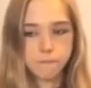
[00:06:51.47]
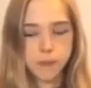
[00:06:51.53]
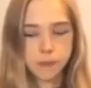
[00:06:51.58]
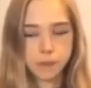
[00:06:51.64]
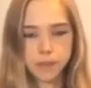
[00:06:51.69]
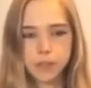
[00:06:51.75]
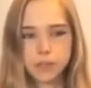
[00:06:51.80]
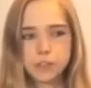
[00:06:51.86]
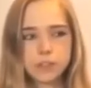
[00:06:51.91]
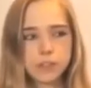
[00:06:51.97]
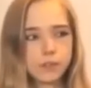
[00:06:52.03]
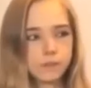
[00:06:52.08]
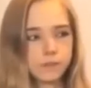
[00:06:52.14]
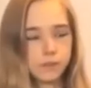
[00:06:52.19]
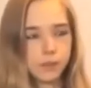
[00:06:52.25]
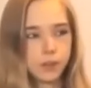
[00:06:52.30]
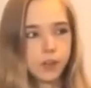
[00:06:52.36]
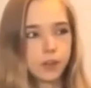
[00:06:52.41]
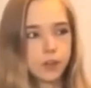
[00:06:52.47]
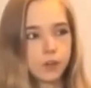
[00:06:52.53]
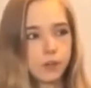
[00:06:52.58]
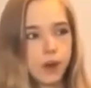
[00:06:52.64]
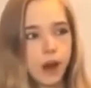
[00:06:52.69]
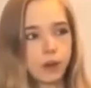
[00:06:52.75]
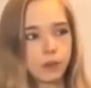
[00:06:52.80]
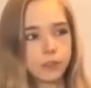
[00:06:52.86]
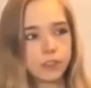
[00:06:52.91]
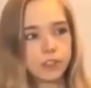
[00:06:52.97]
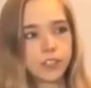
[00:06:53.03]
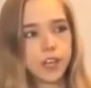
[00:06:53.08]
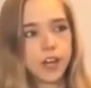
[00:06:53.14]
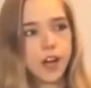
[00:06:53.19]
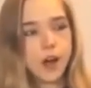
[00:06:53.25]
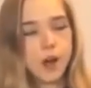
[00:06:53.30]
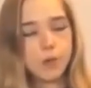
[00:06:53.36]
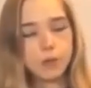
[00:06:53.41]
Because look around,
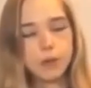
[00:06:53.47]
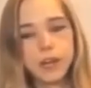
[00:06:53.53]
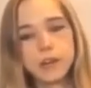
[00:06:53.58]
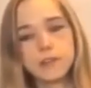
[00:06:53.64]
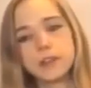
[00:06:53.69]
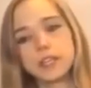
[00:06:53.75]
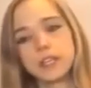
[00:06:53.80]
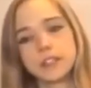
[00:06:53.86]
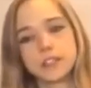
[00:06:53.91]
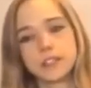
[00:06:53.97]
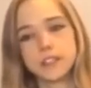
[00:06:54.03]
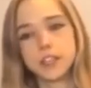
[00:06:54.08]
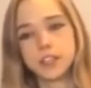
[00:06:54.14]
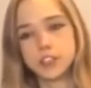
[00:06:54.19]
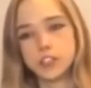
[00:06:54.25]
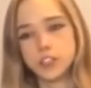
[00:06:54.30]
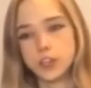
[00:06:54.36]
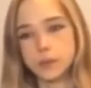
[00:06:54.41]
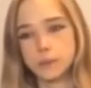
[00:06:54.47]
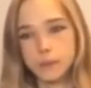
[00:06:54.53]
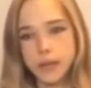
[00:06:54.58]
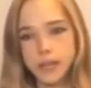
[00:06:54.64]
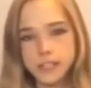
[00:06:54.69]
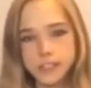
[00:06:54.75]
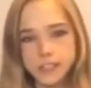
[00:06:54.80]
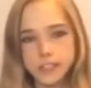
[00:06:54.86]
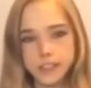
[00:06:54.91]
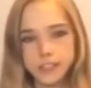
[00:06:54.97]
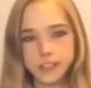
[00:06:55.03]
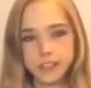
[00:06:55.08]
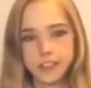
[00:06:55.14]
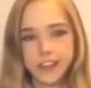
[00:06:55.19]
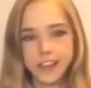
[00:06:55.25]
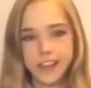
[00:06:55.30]
we're living in such an amazing